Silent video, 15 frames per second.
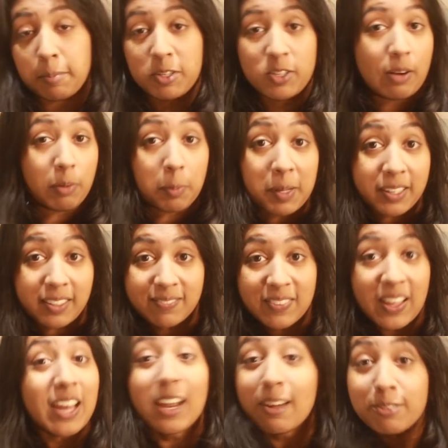a travel bug.
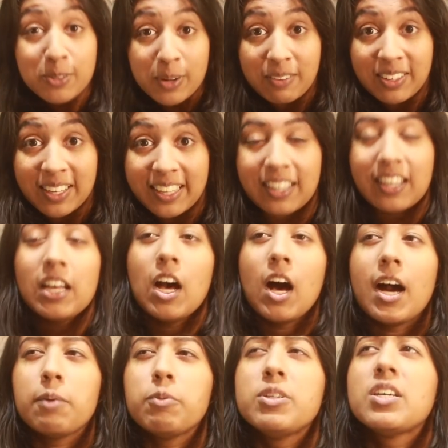I love traveling.
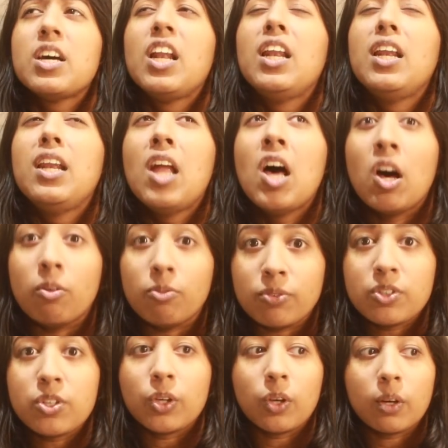I would love
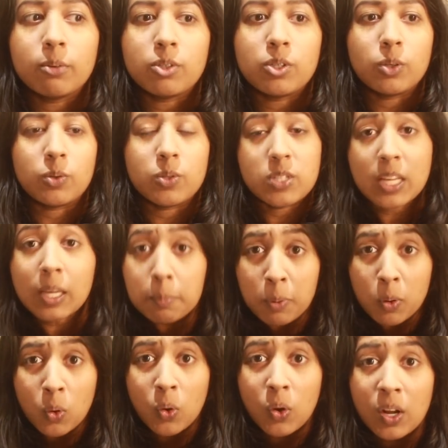to go to
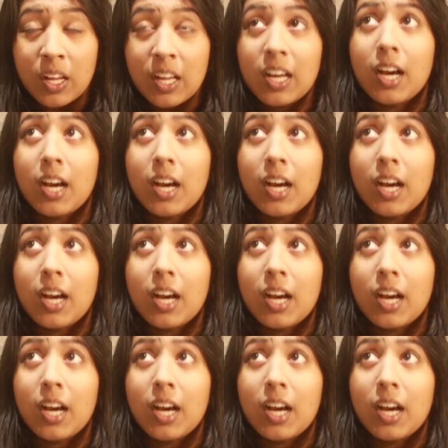Singapore.